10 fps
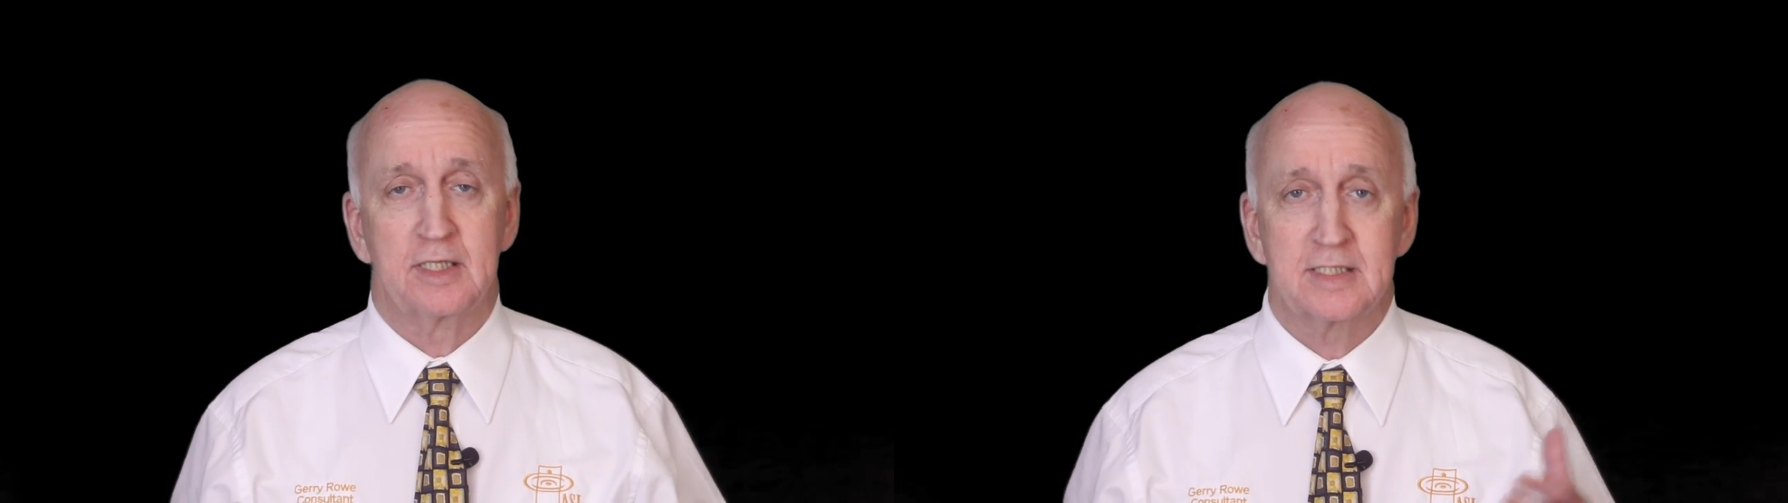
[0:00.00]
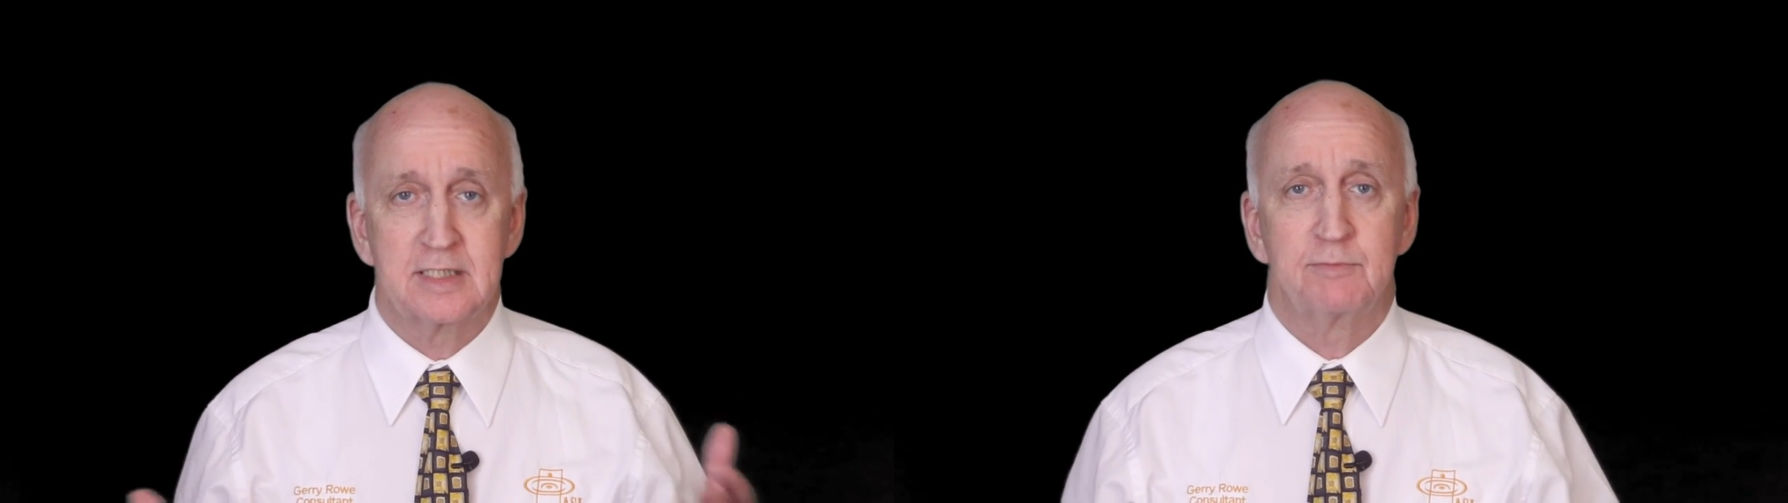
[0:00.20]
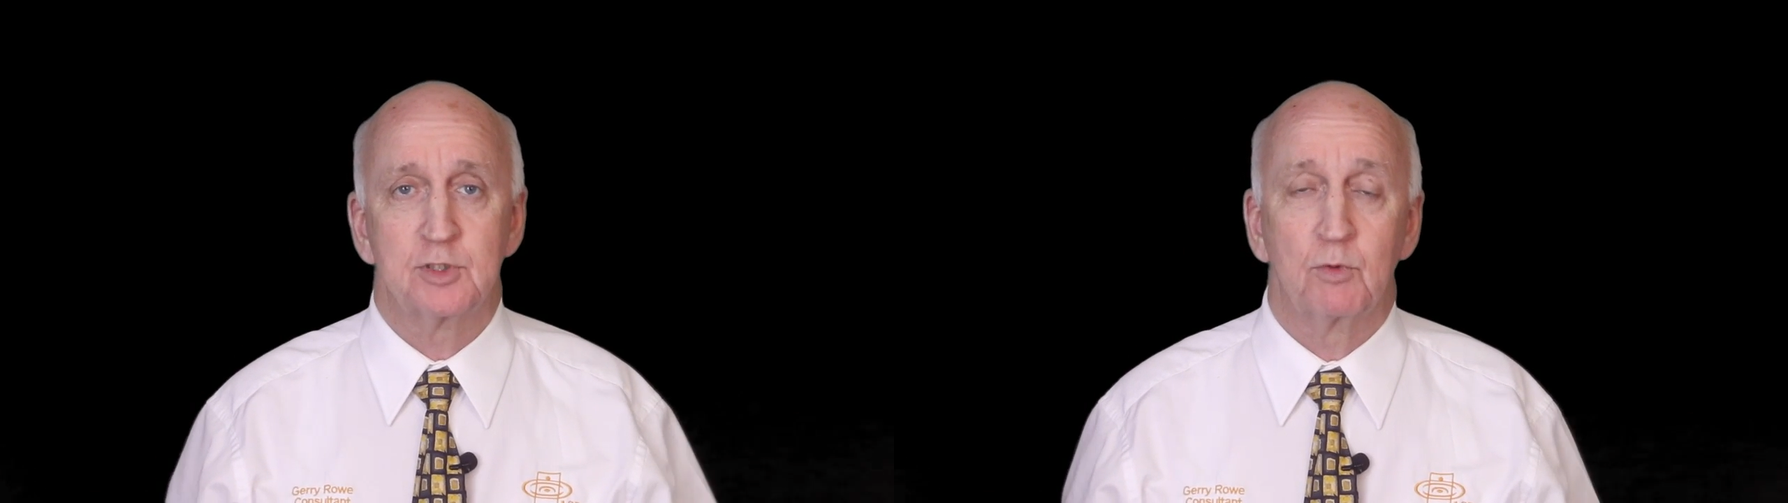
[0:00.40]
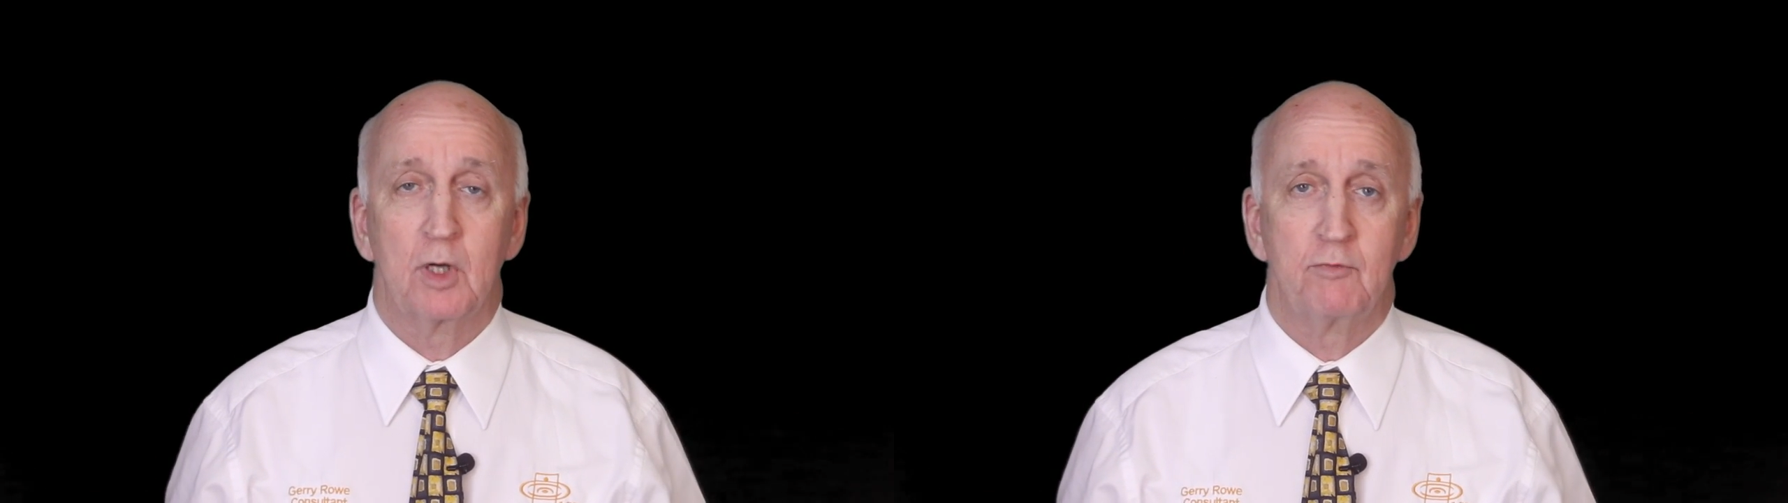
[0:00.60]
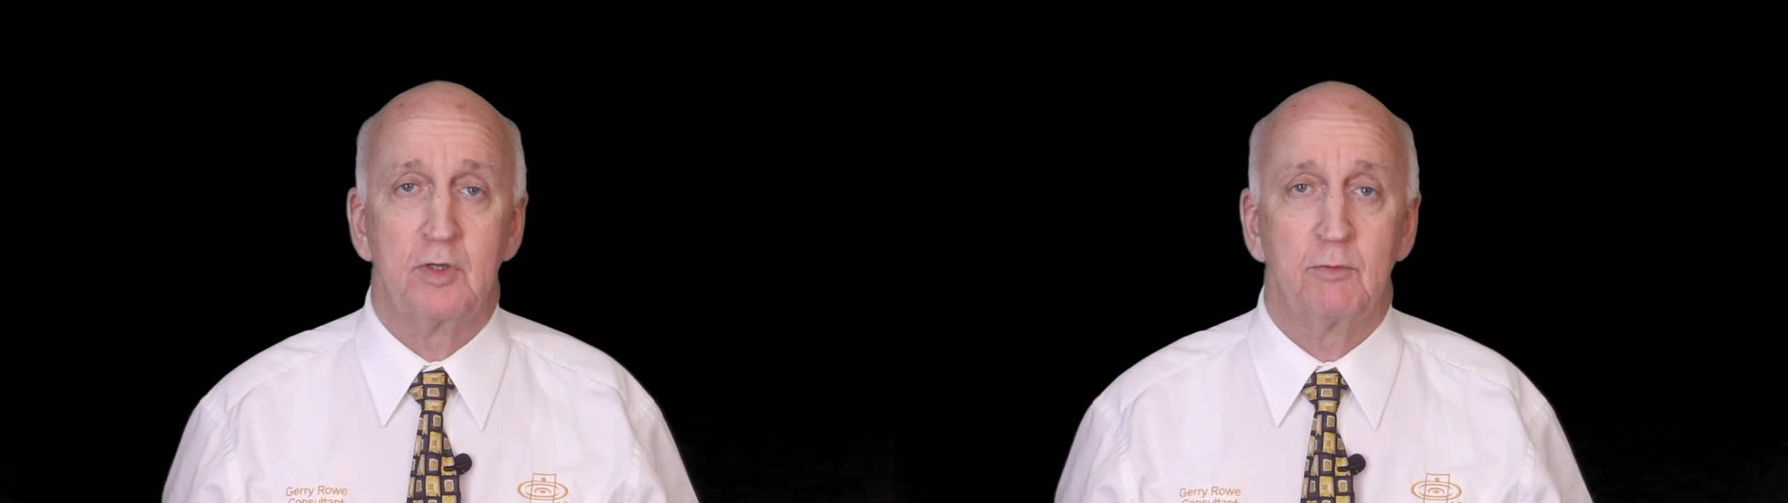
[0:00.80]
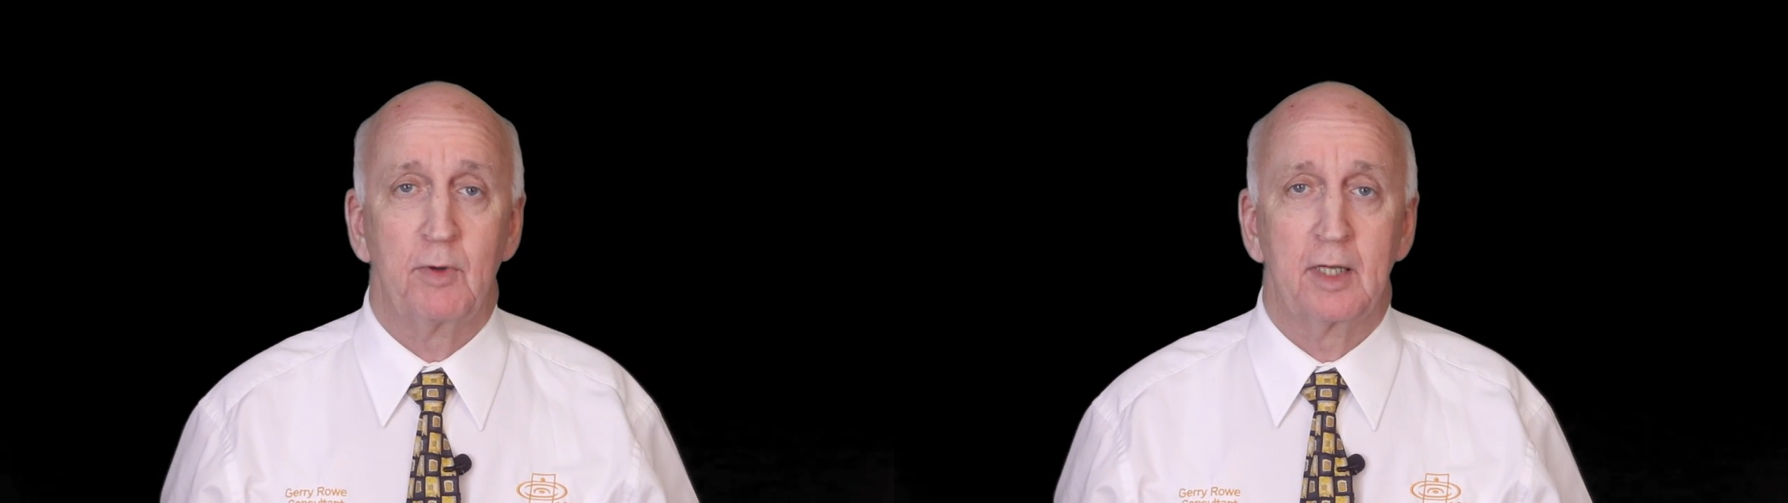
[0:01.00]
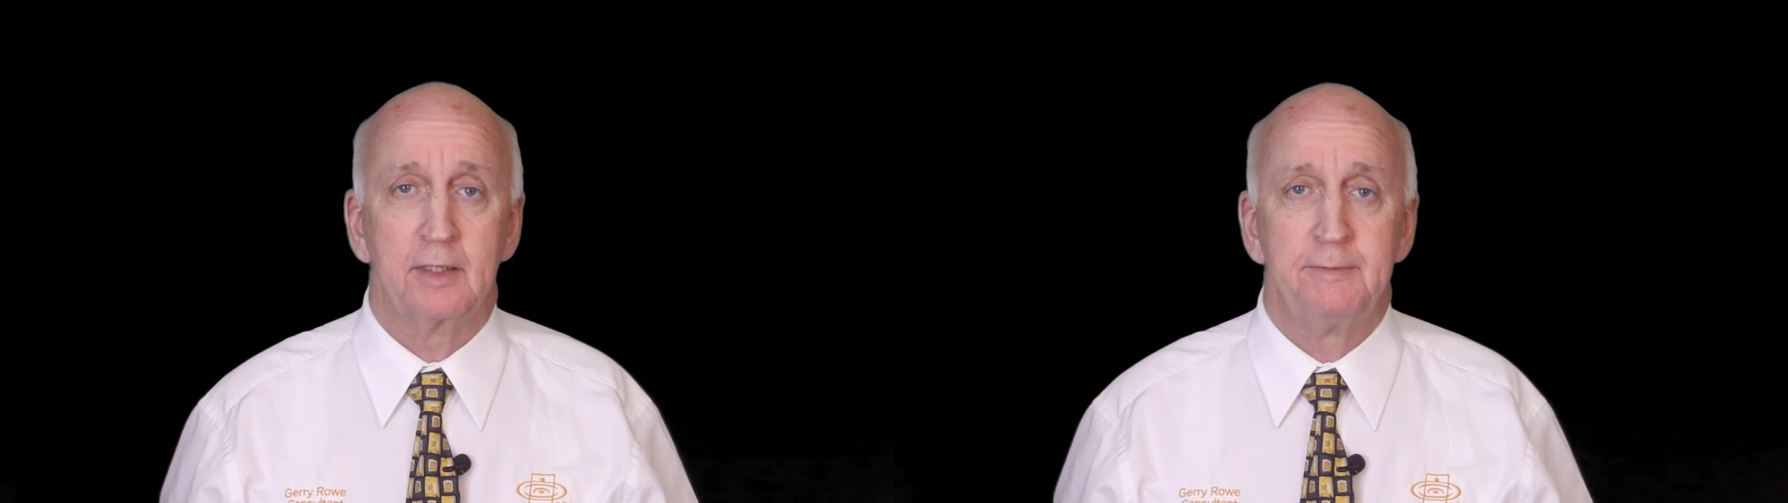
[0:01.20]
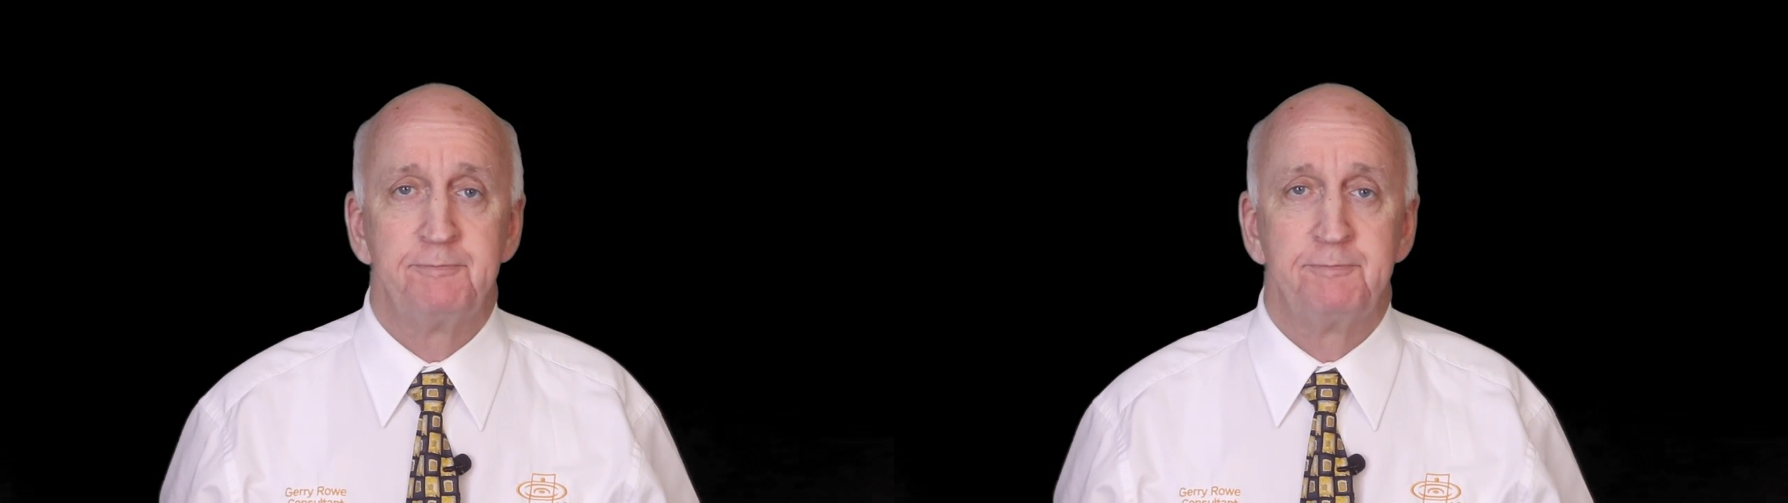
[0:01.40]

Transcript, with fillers: That seems to work really well.